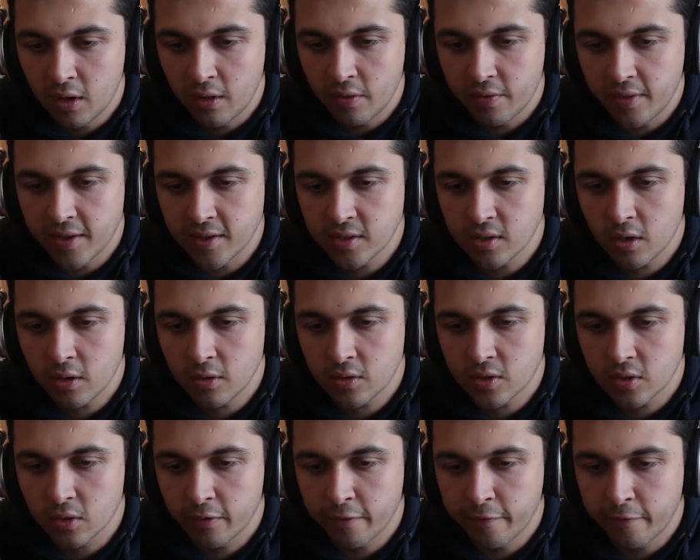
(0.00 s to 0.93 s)
there's no
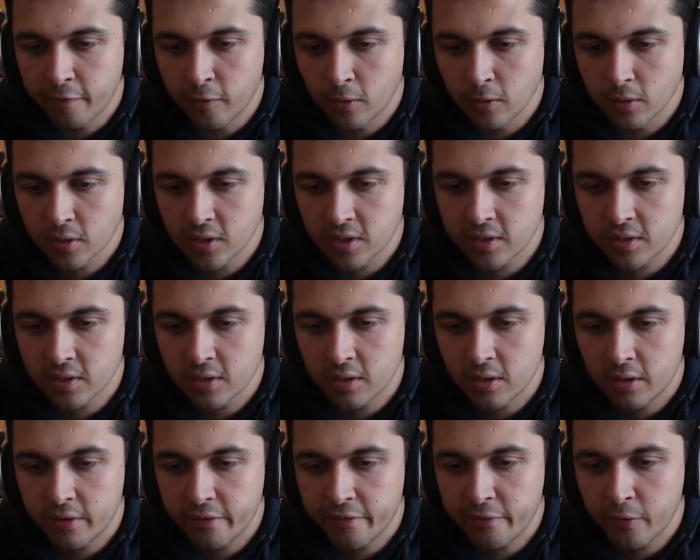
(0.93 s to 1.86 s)
sort of force
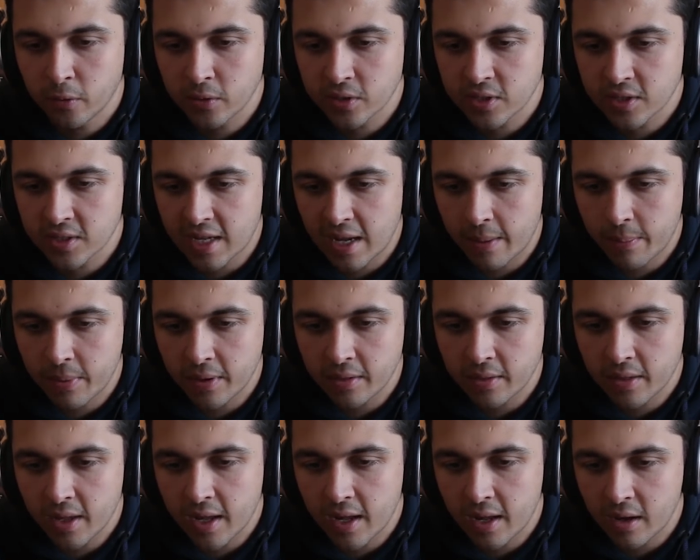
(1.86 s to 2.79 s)

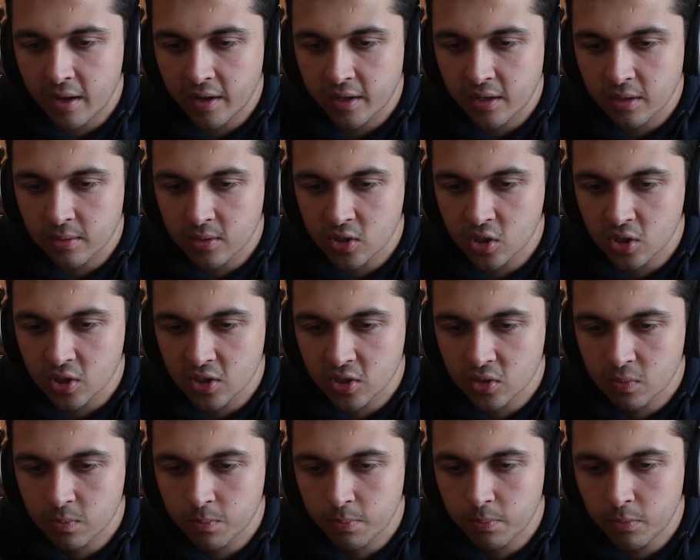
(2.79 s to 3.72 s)
snapping there. I could
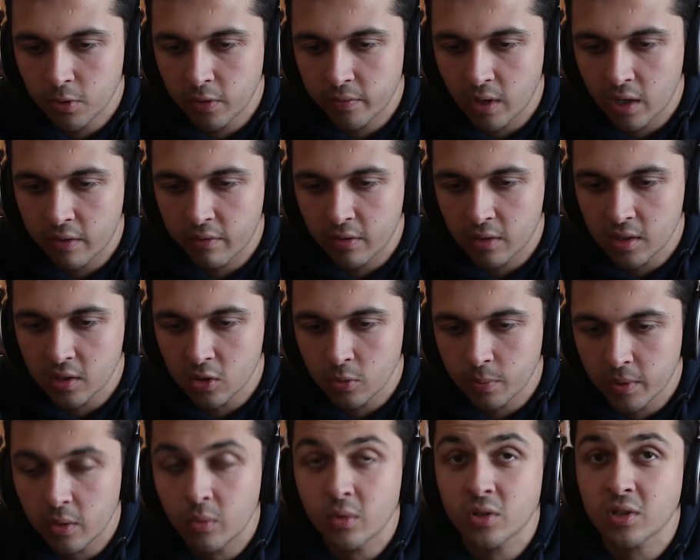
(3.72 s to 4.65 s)
just move it over a little
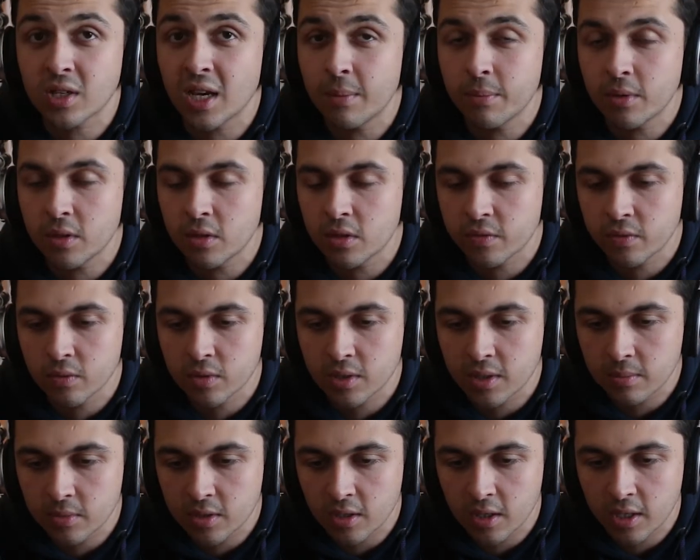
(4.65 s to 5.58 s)
bit, which can be useful
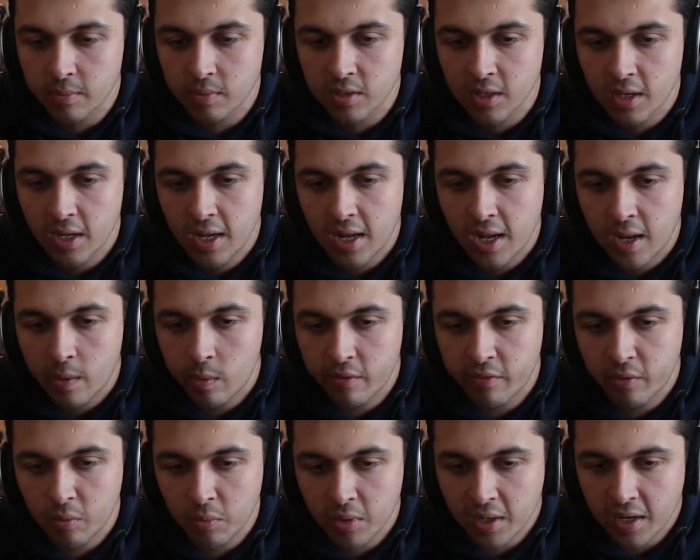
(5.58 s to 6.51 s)
sometimes.
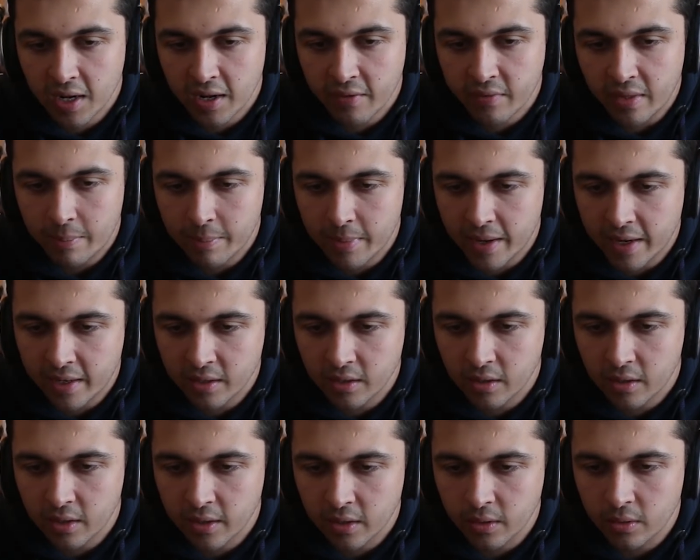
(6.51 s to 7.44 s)
However, when I have that
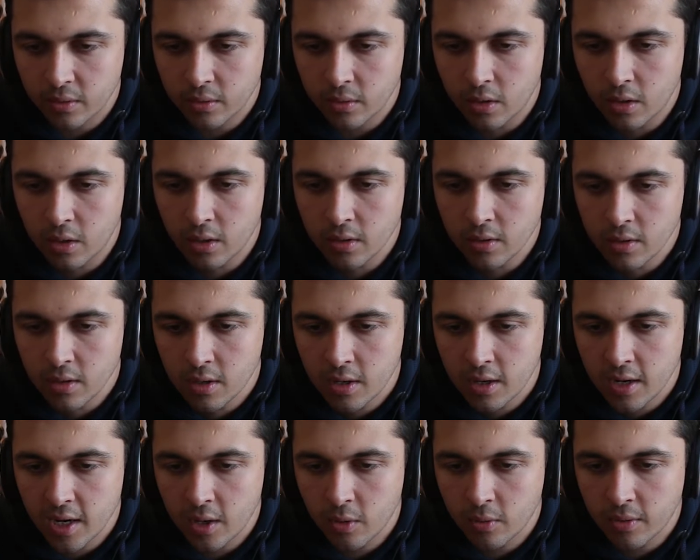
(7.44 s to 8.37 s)
magnet icon on,
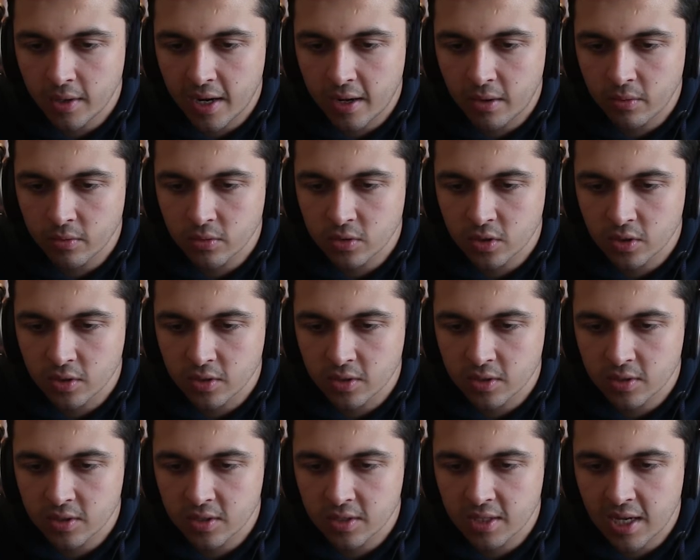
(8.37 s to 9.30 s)
it will now
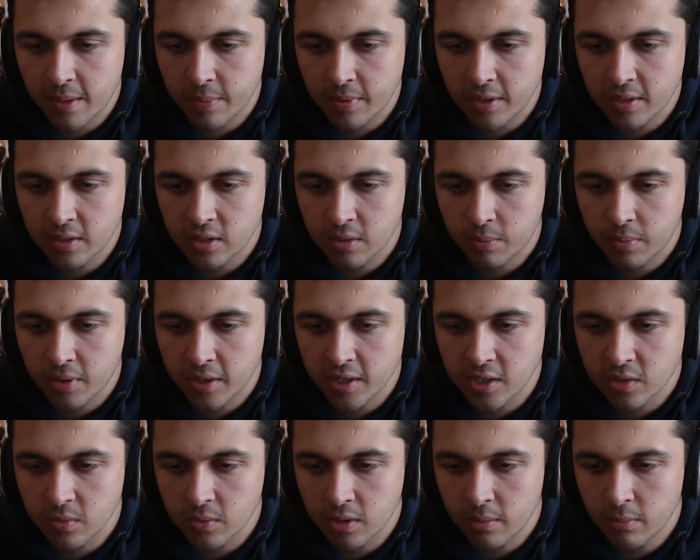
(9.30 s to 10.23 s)
just snap into
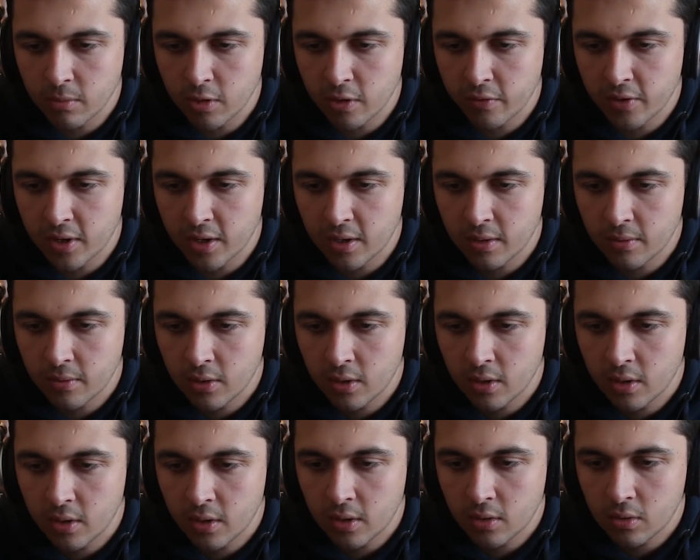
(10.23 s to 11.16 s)
place when I move it
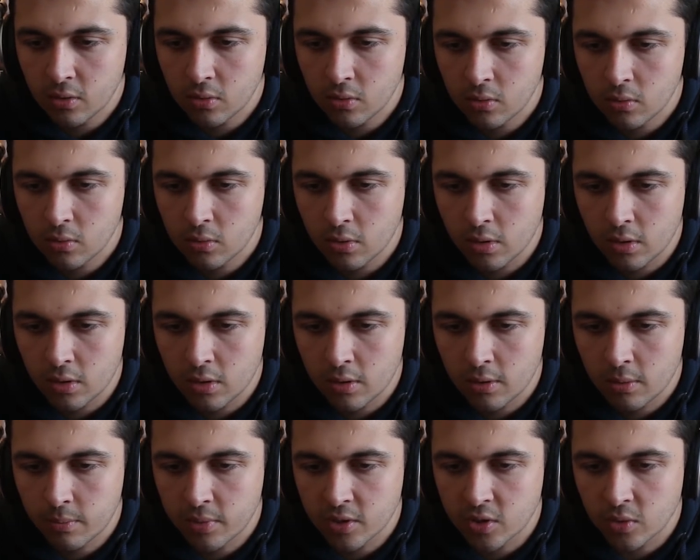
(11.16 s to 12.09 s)

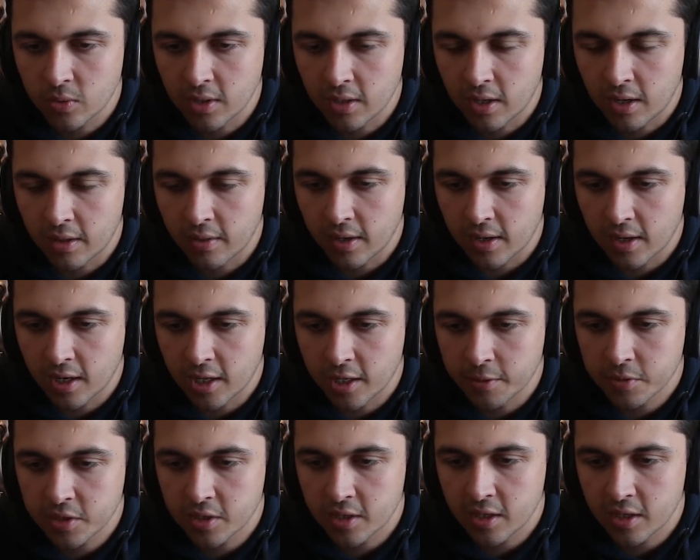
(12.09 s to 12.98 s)
between other clips. So